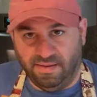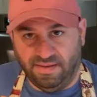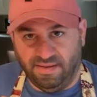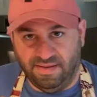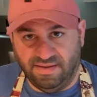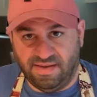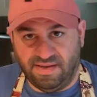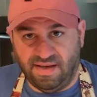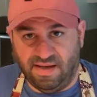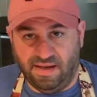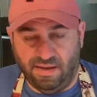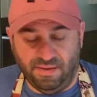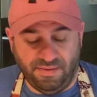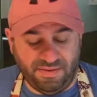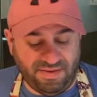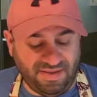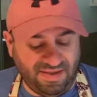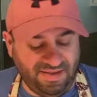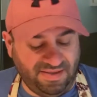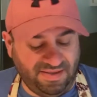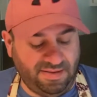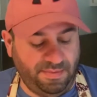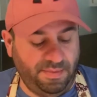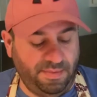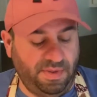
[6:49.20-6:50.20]
this house
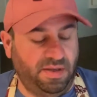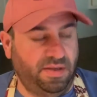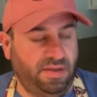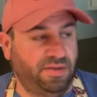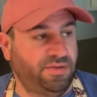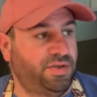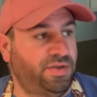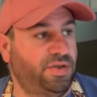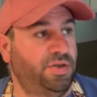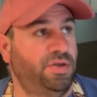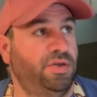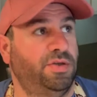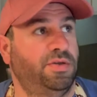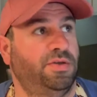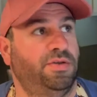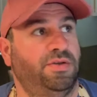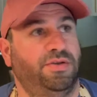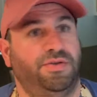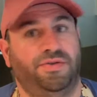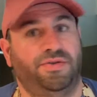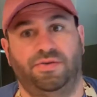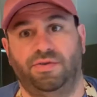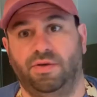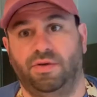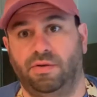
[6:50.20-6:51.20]
smells
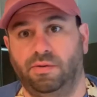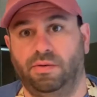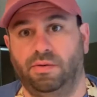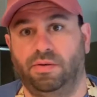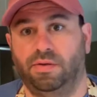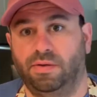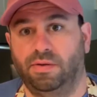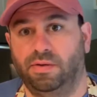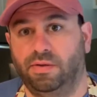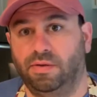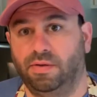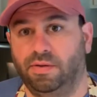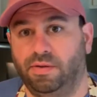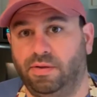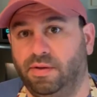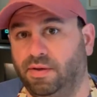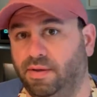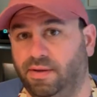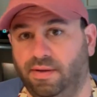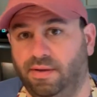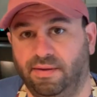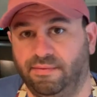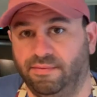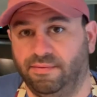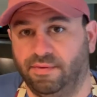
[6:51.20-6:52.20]
so good,
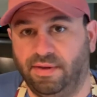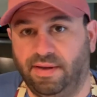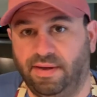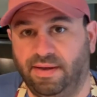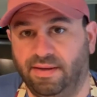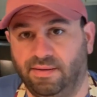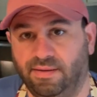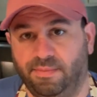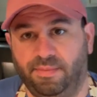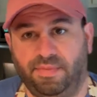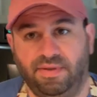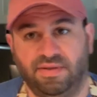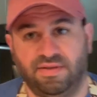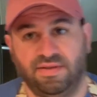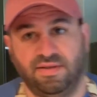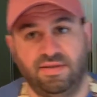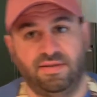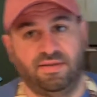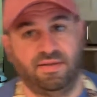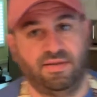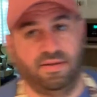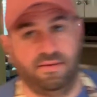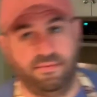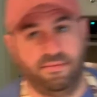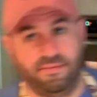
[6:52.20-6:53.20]
and then we'll have the
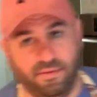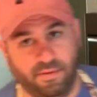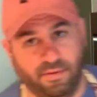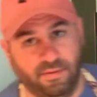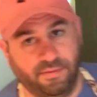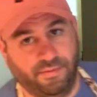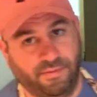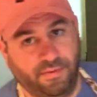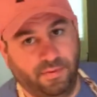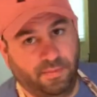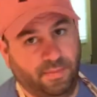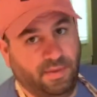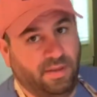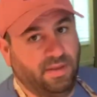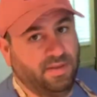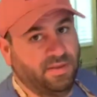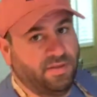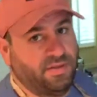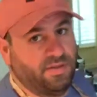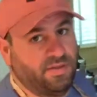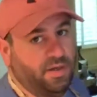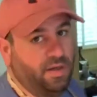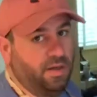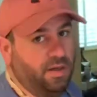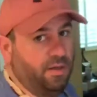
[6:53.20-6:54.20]
biscuits in for a few minutes.
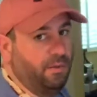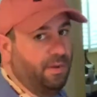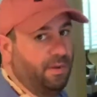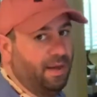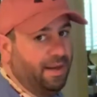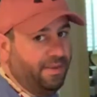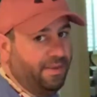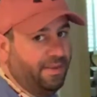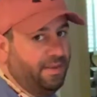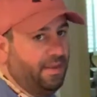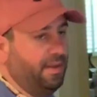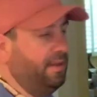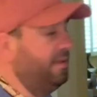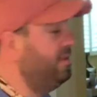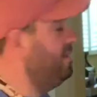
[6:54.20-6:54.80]
So I think